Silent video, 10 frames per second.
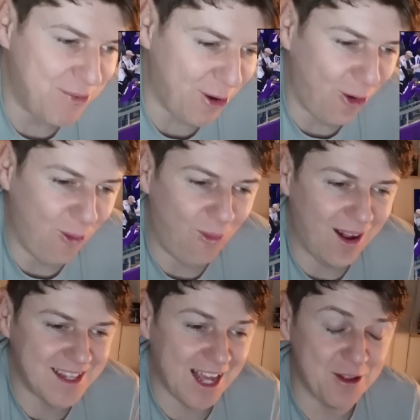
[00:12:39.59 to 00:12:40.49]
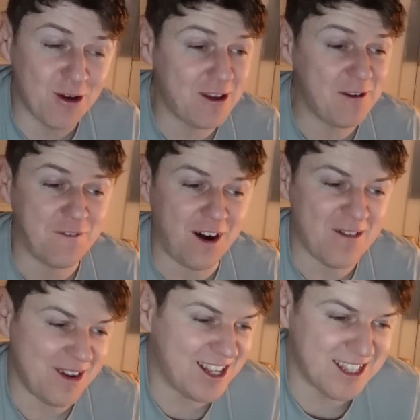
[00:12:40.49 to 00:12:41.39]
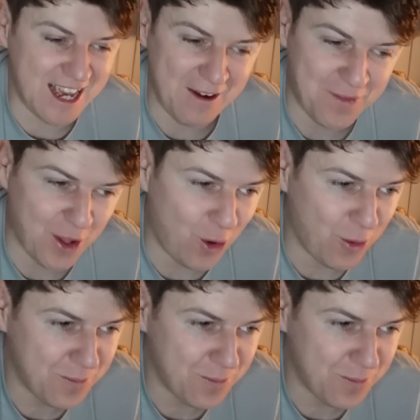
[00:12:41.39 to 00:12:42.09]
Bro, what the? There only five minutes left, bro.